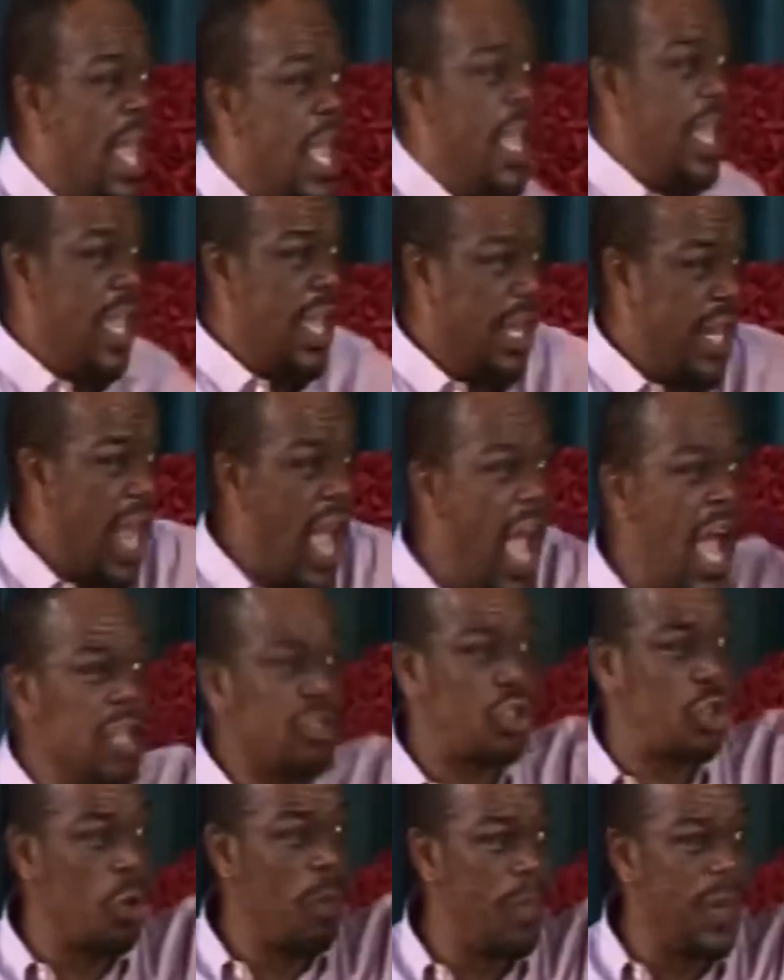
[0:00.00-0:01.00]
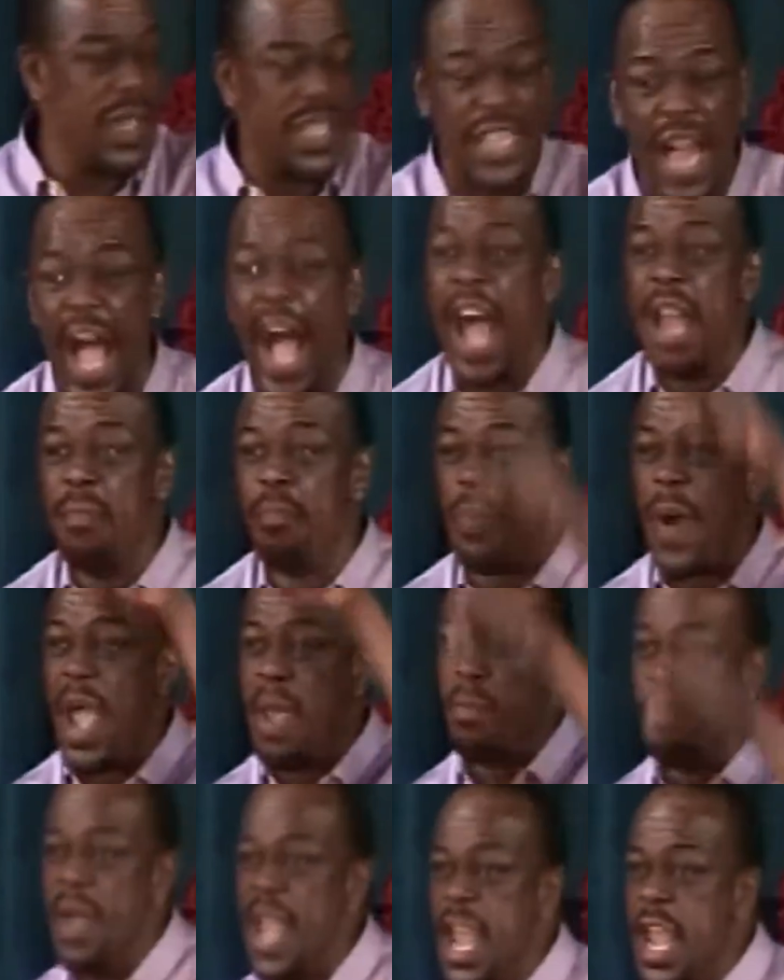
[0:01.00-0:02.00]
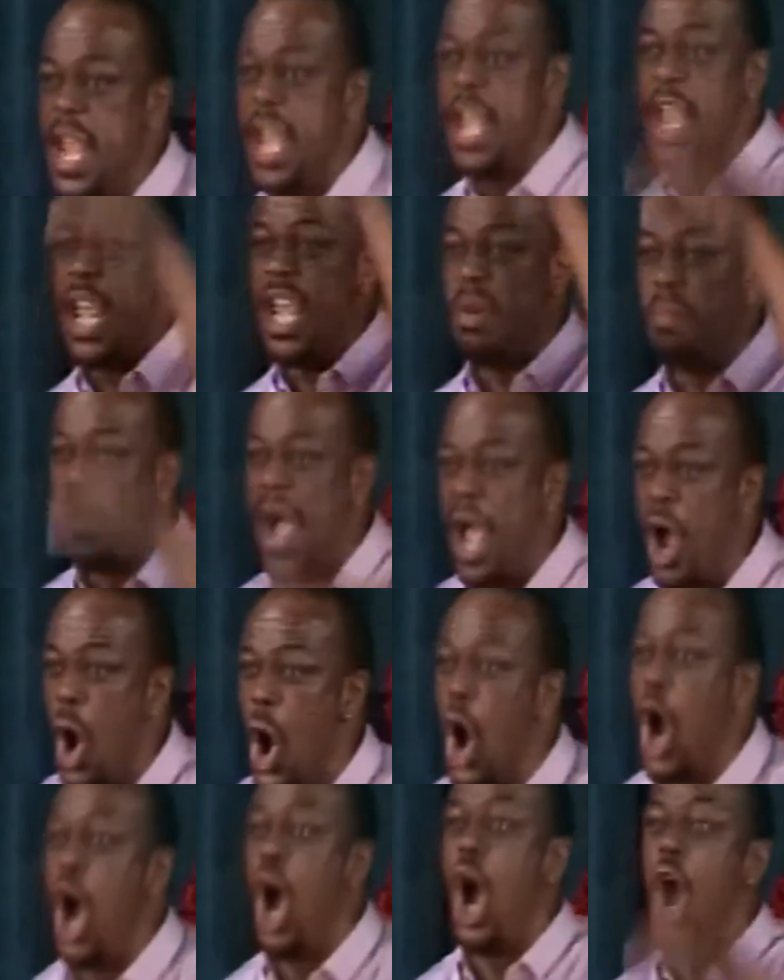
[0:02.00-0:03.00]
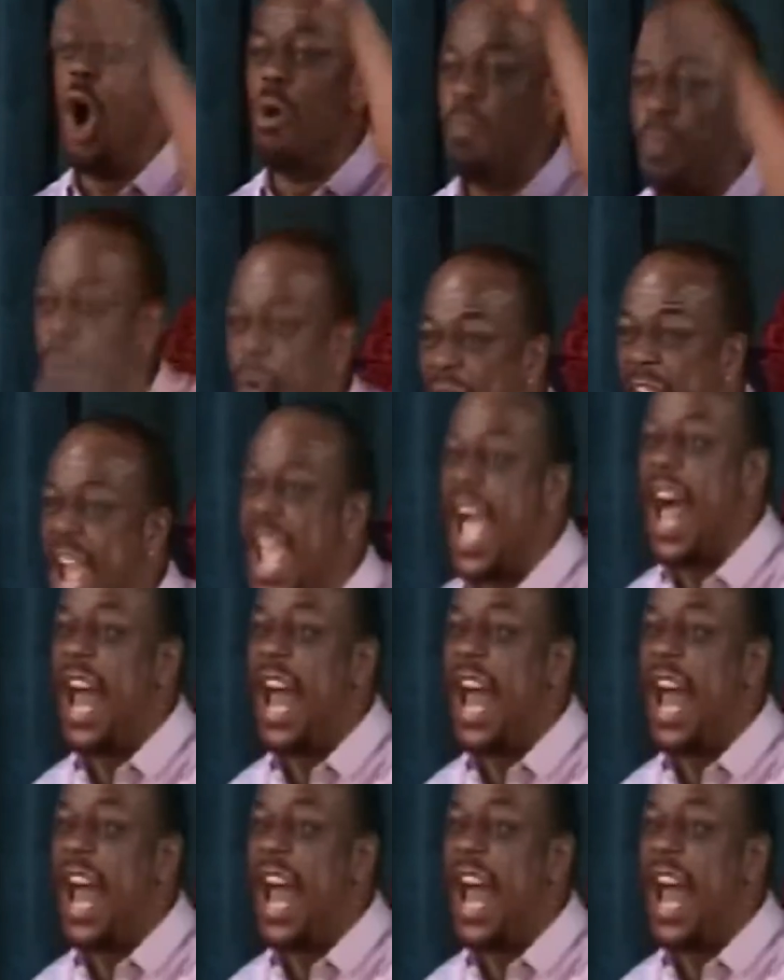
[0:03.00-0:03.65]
it has to be done by me in my own prayer